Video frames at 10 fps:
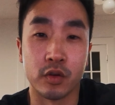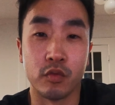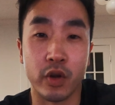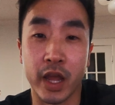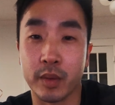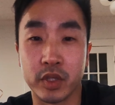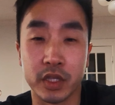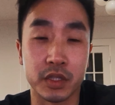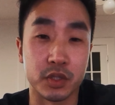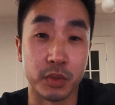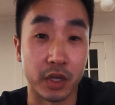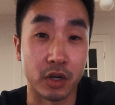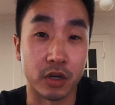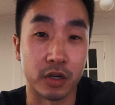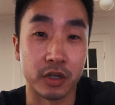rammed into my
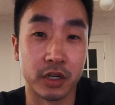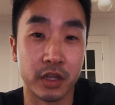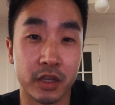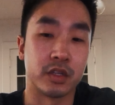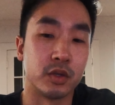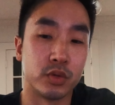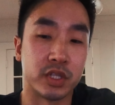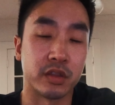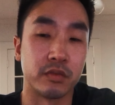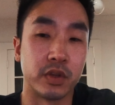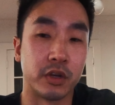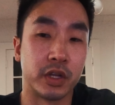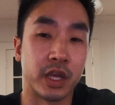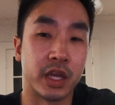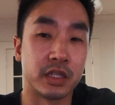car. He was at the
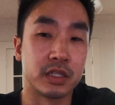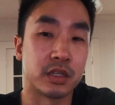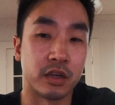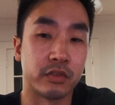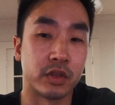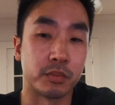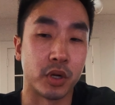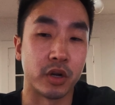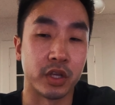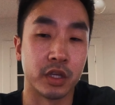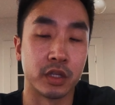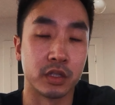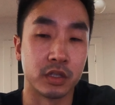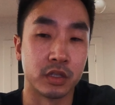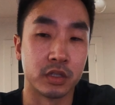very end of the
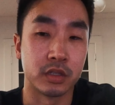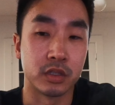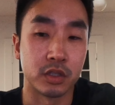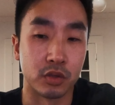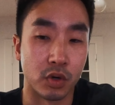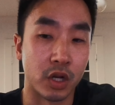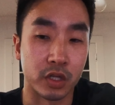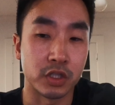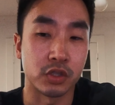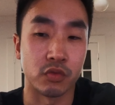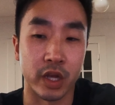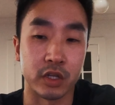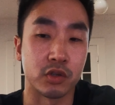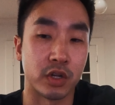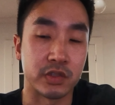parking garage right
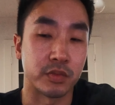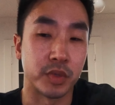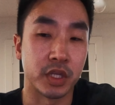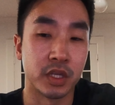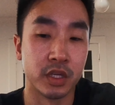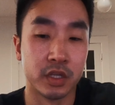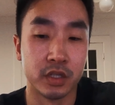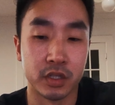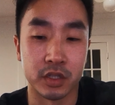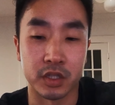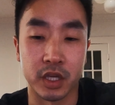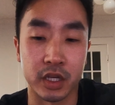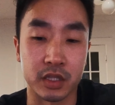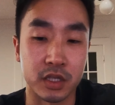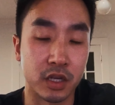across from me. He
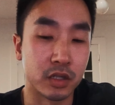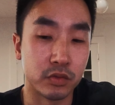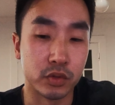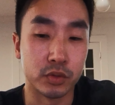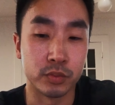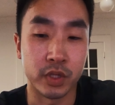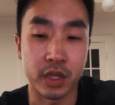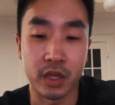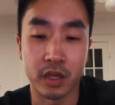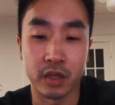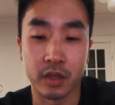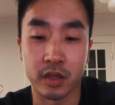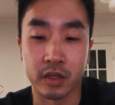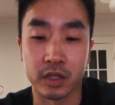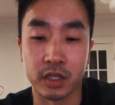had a ton of room.
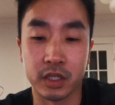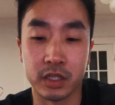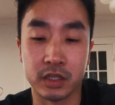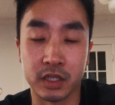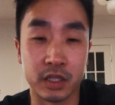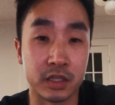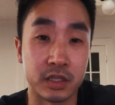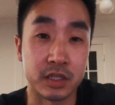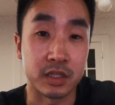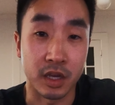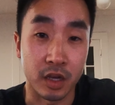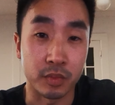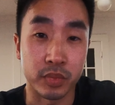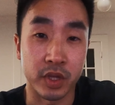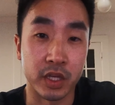He didn't
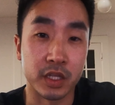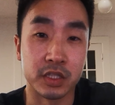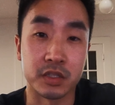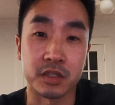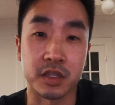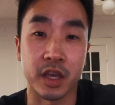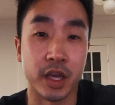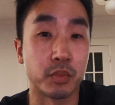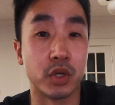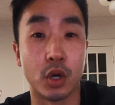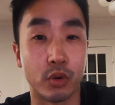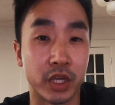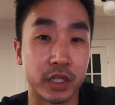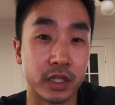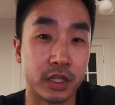stop and he just kept
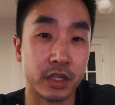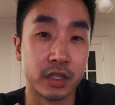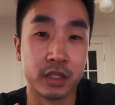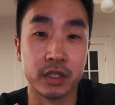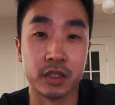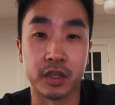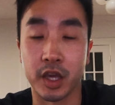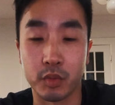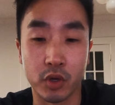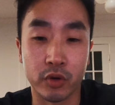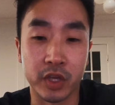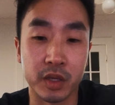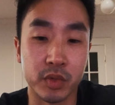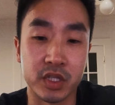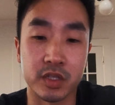going. Kept going.
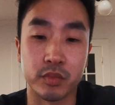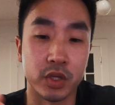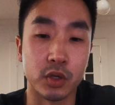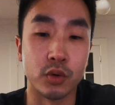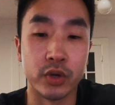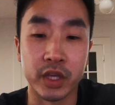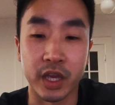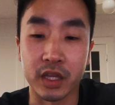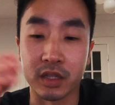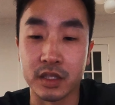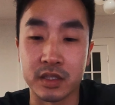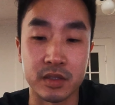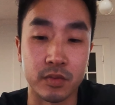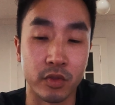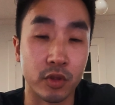He must have been going at
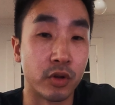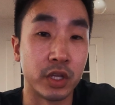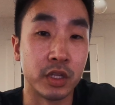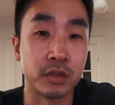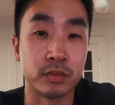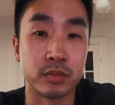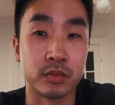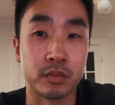least thirty,